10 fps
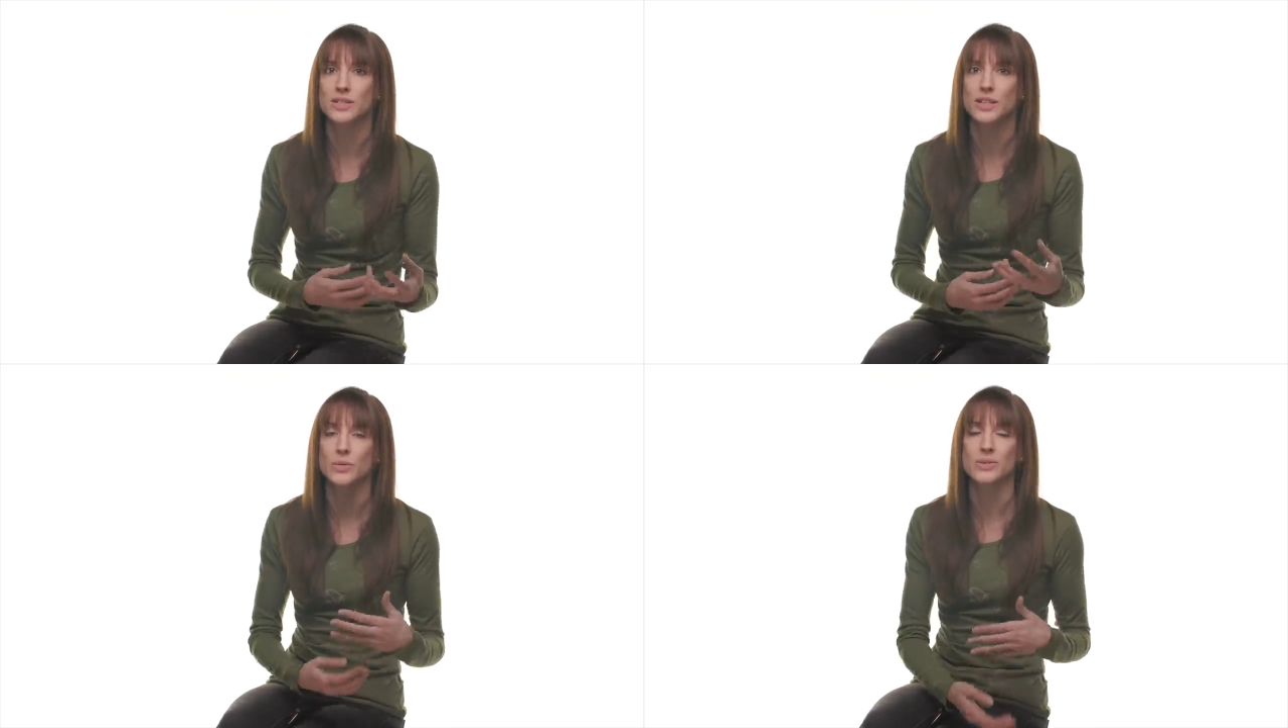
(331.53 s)

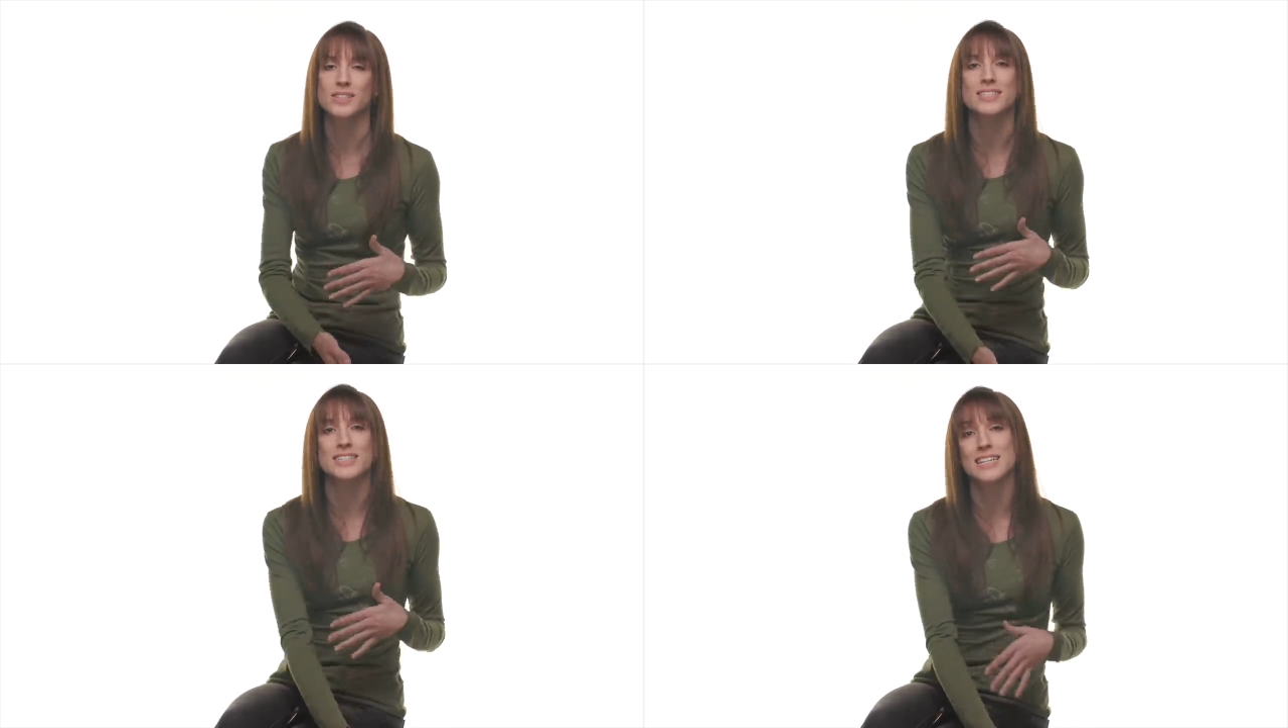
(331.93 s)
and they were
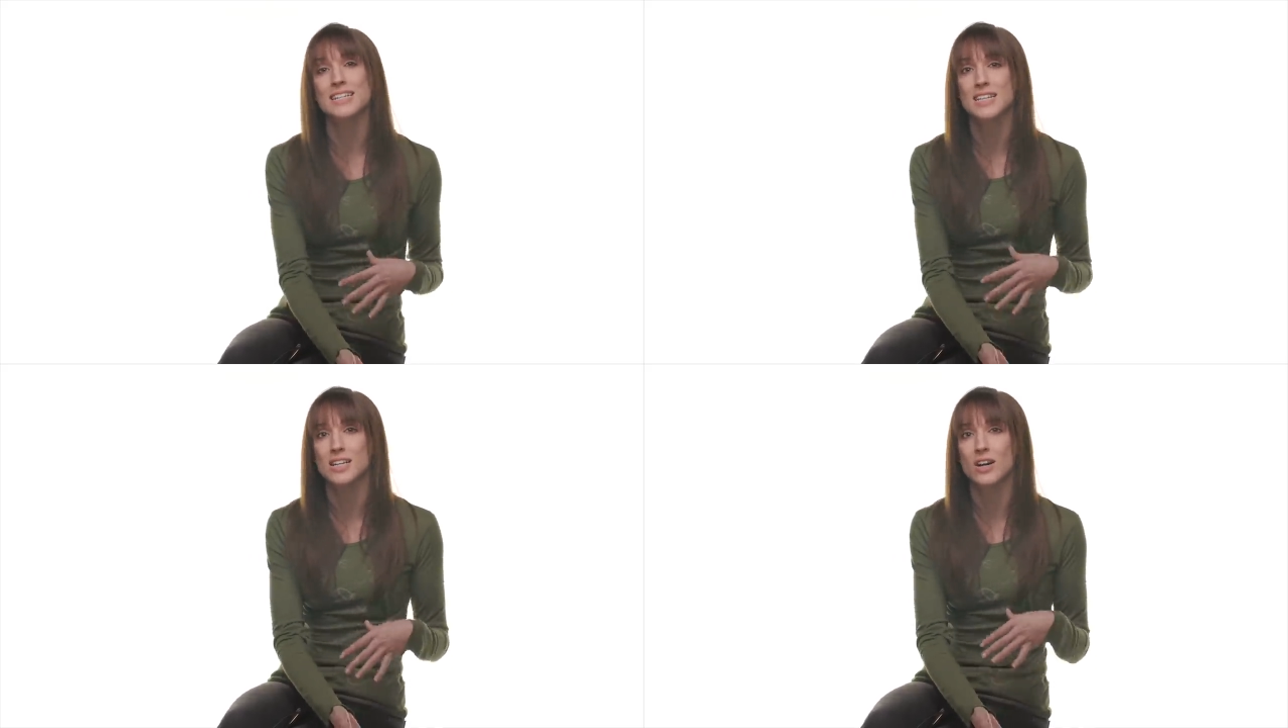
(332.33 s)

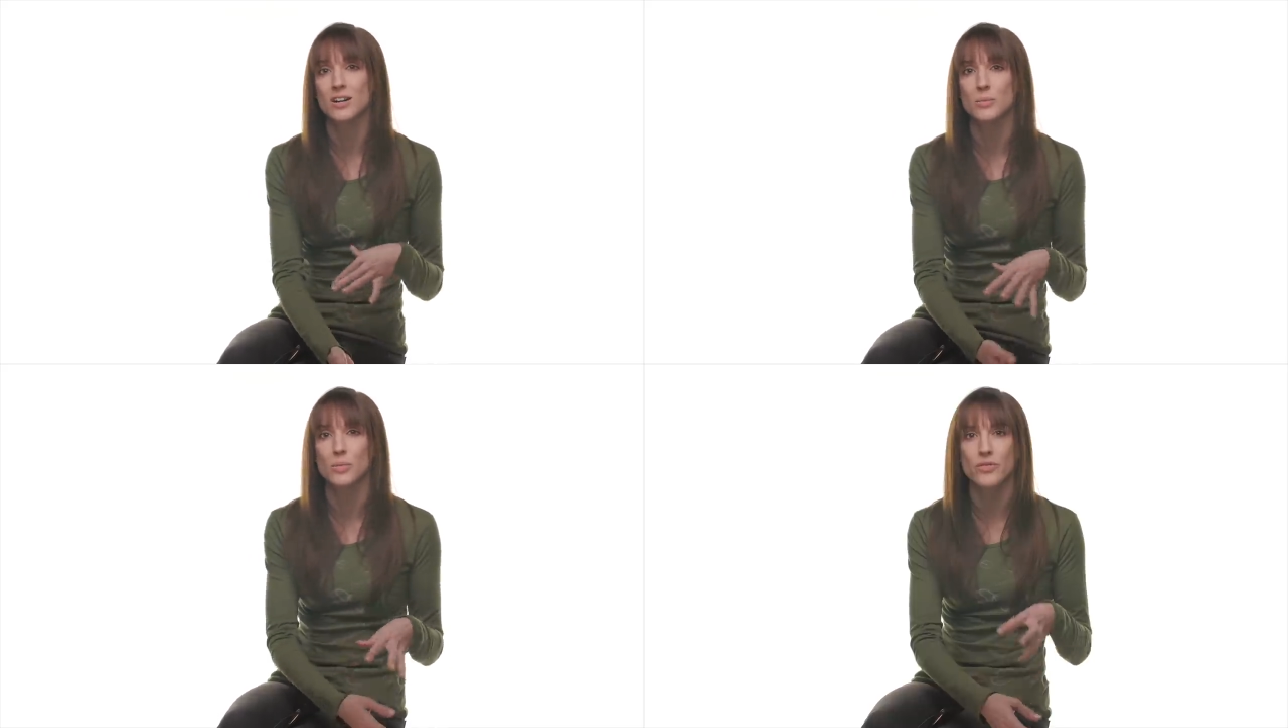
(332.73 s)
standing
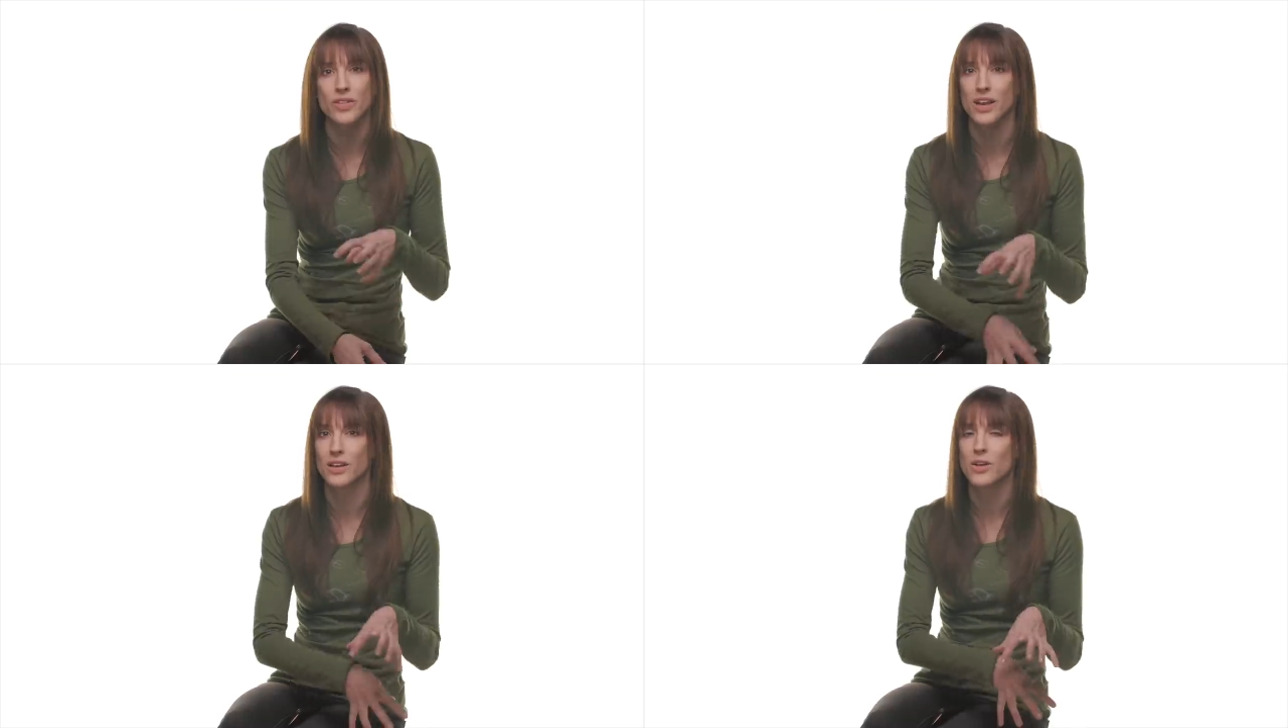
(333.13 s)
on more of
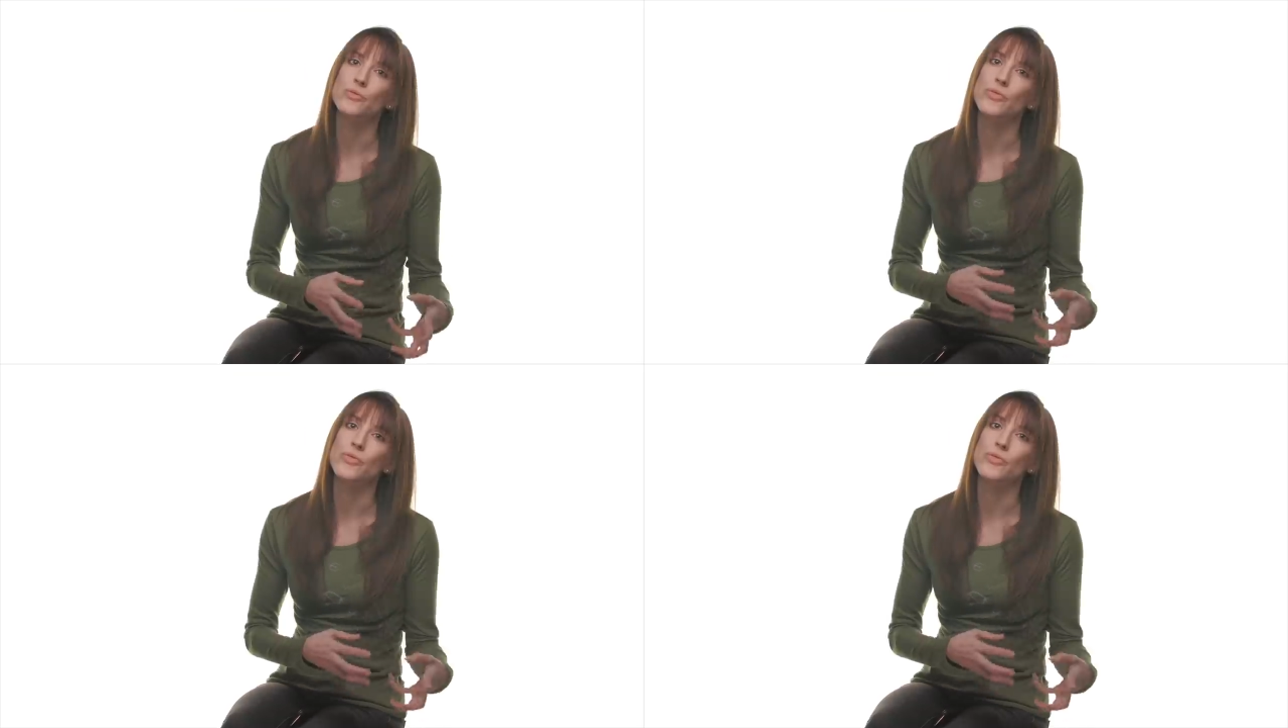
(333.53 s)
like a